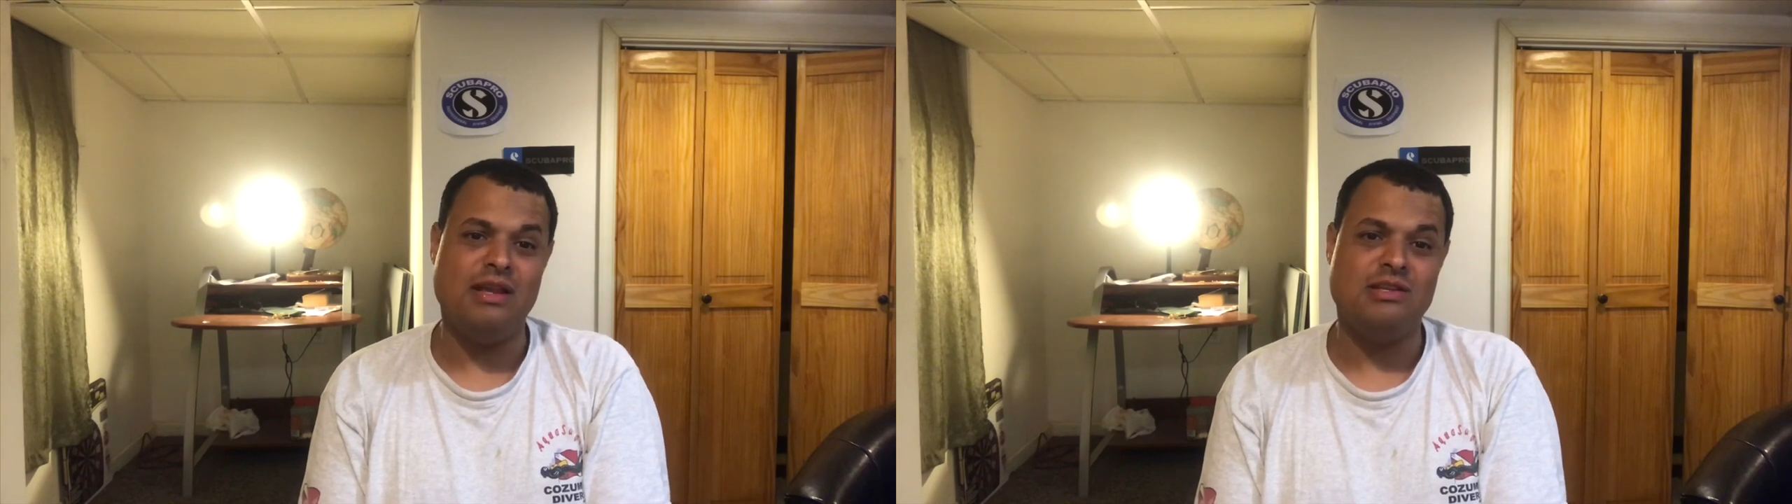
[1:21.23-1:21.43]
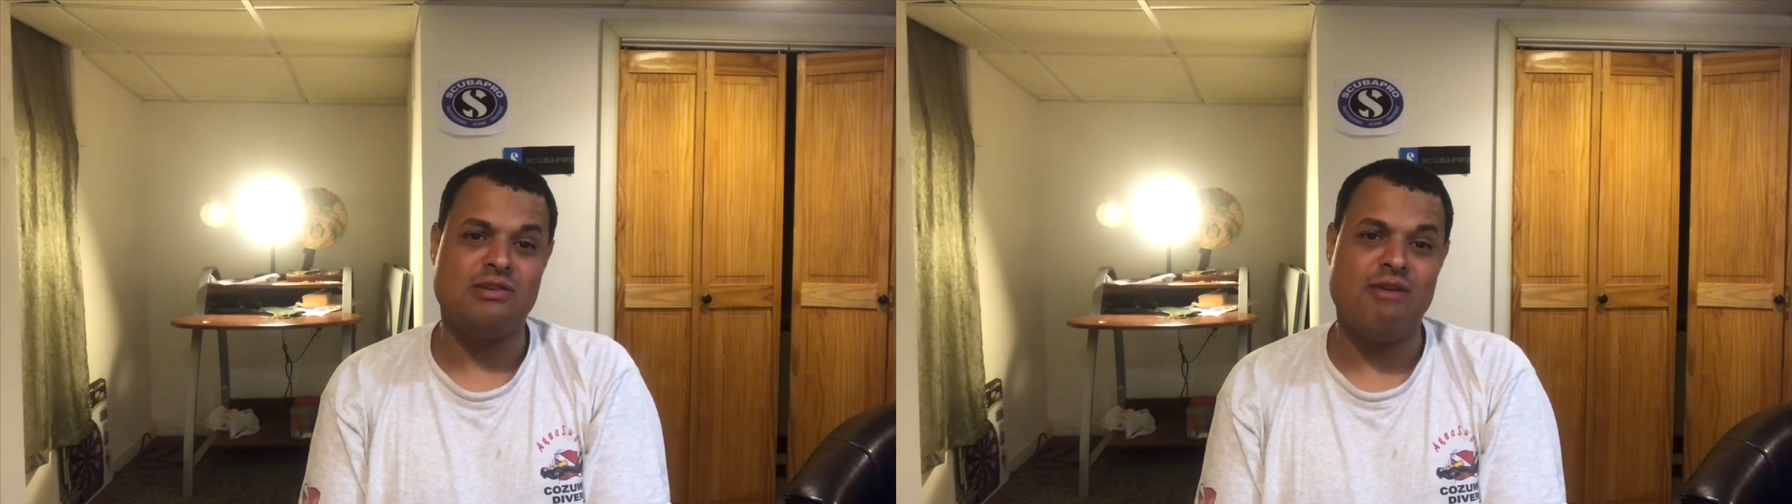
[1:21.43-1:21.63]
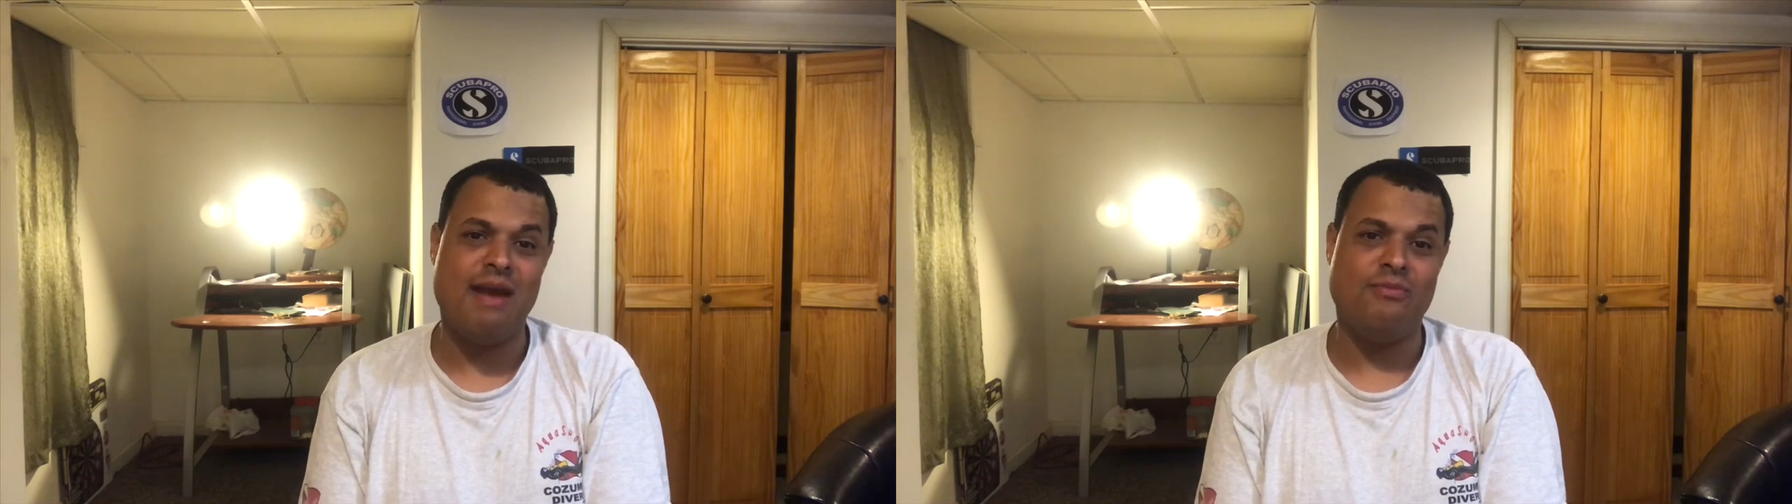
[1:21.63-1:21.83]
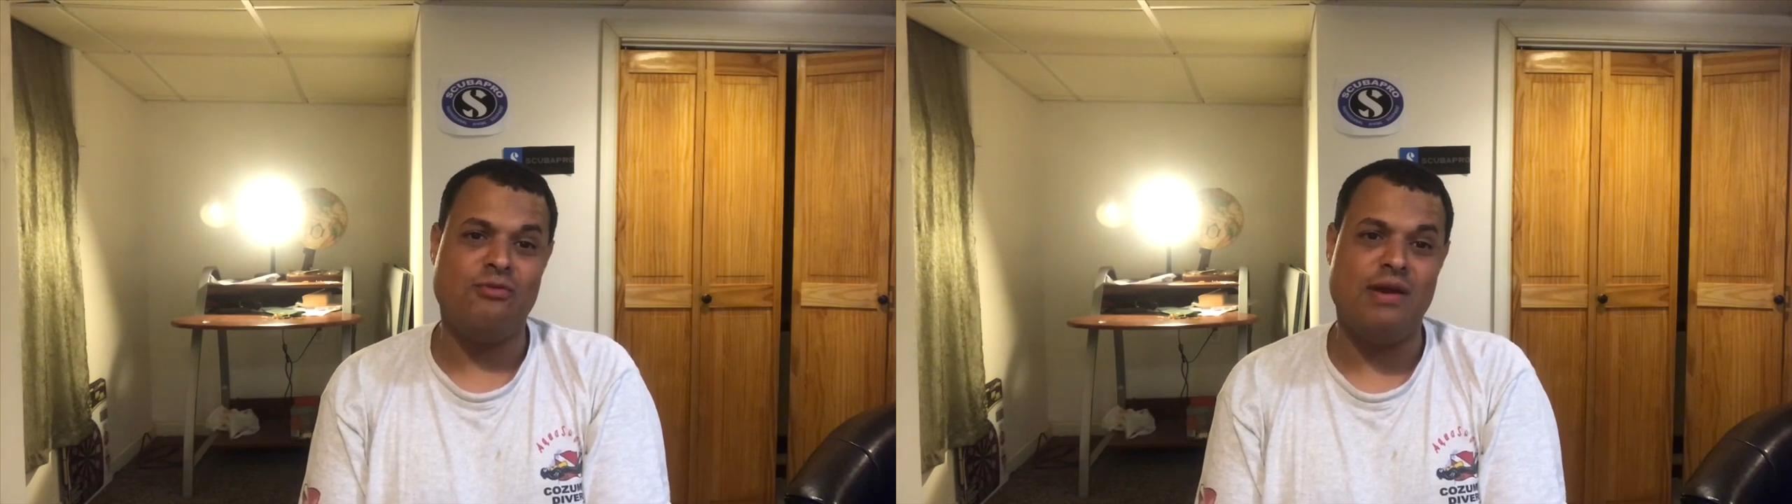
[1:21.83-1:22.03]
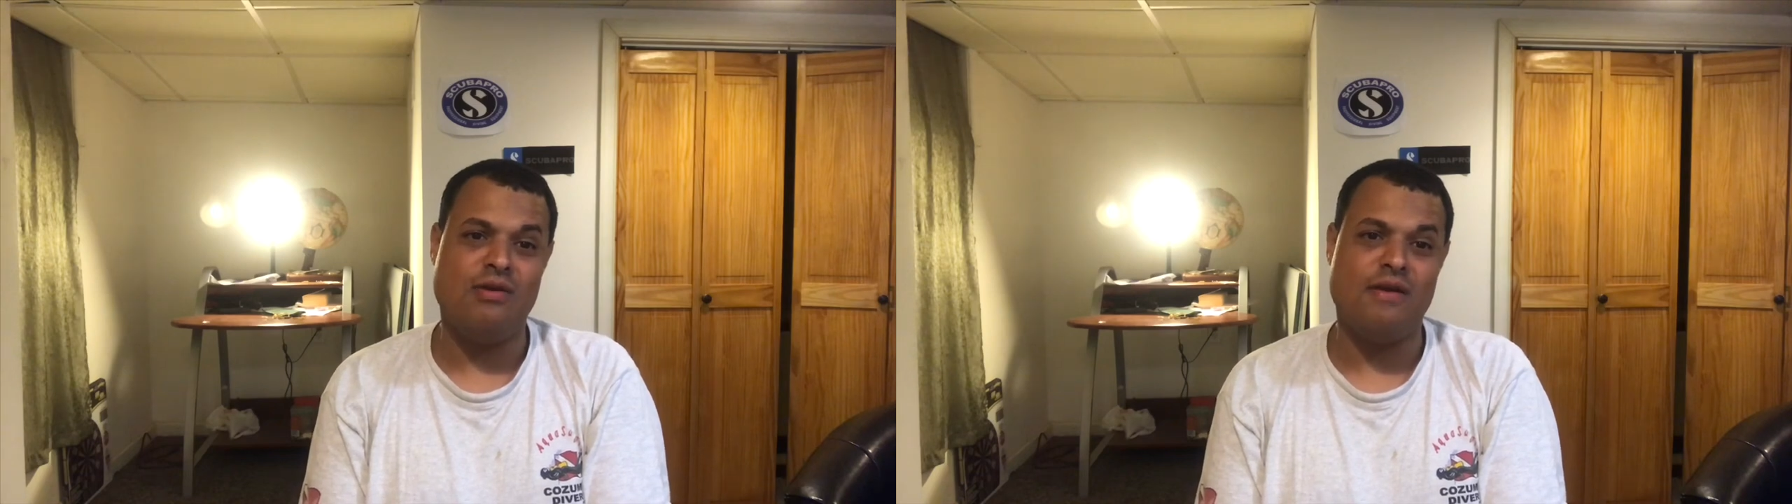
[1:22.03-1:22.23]
Instagram,
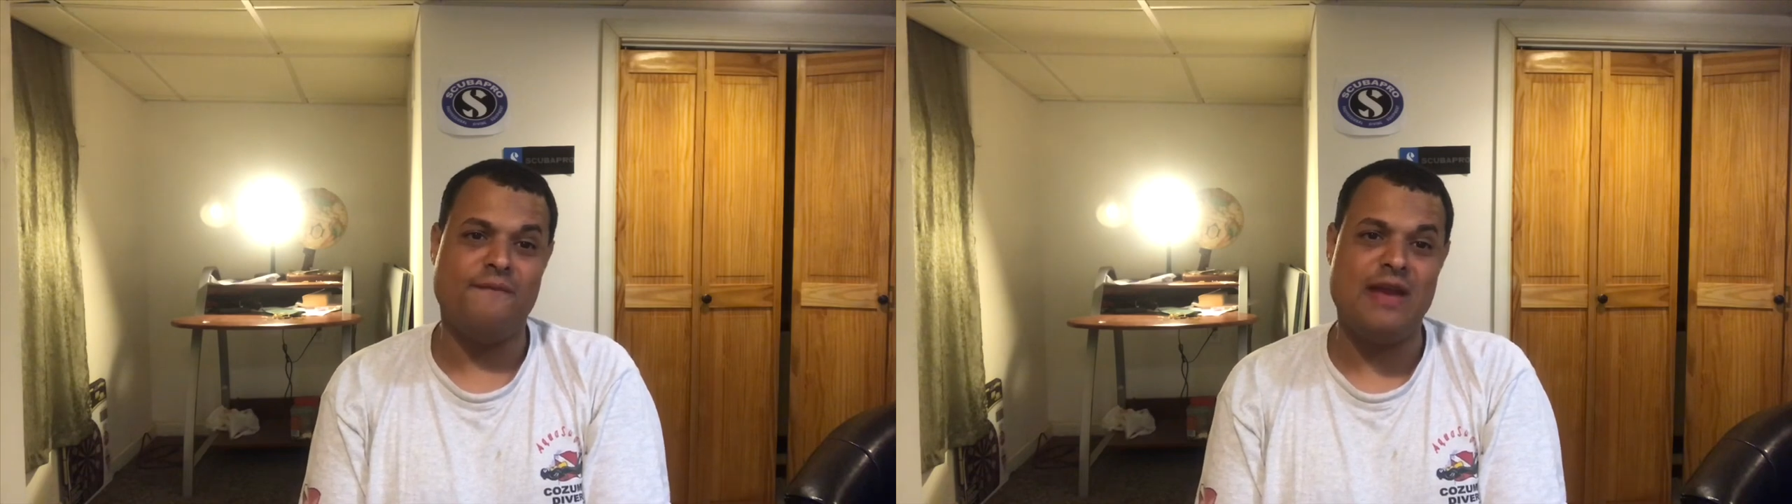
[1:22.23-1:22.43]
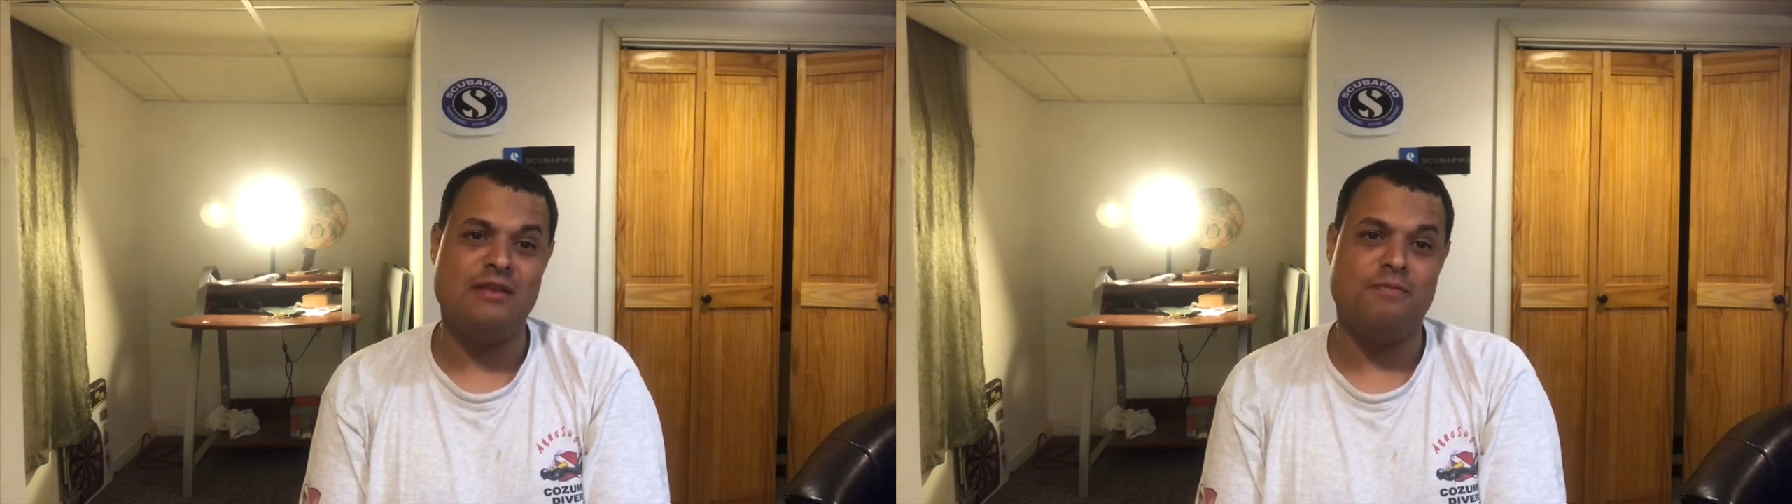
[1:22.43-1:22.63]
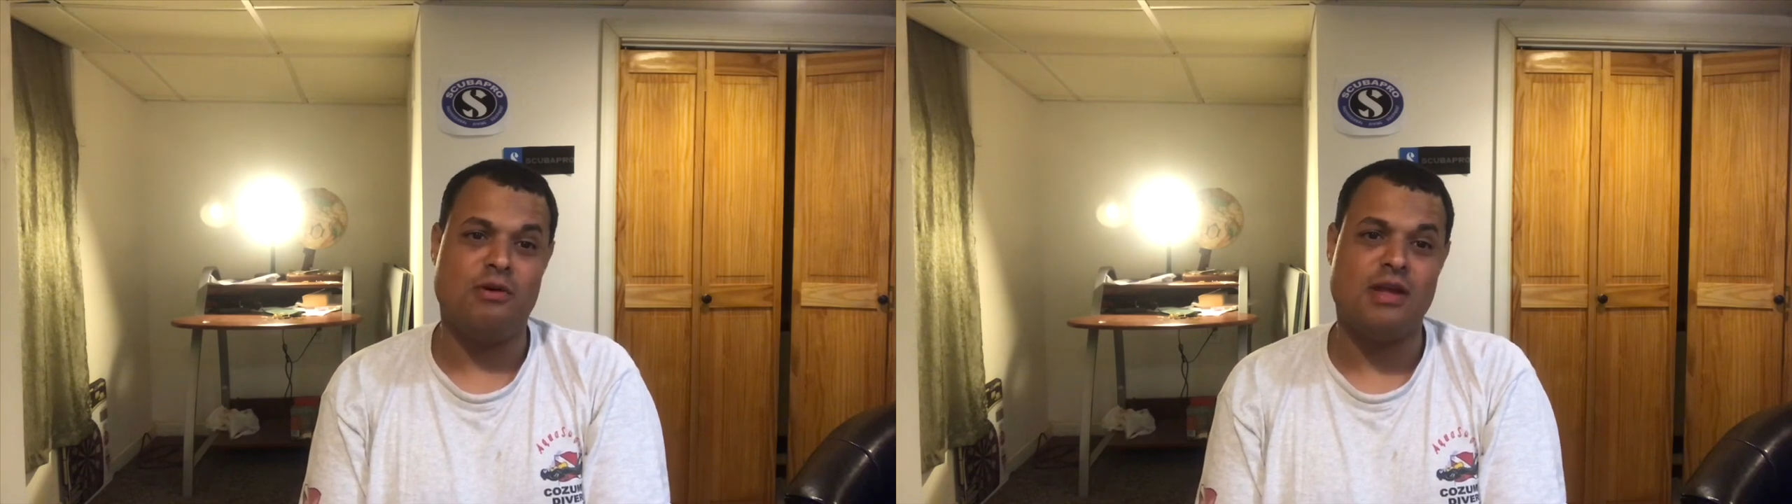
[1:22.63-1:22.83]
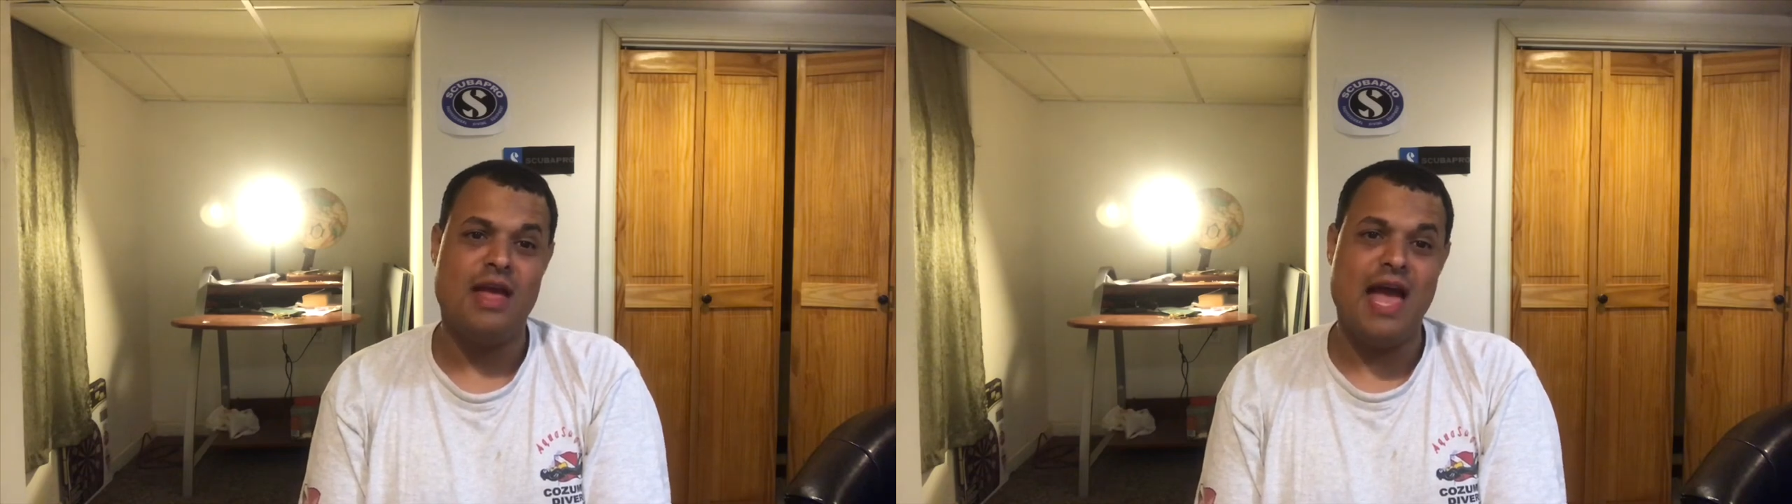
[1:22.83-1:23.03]
Twitter, and Facebook.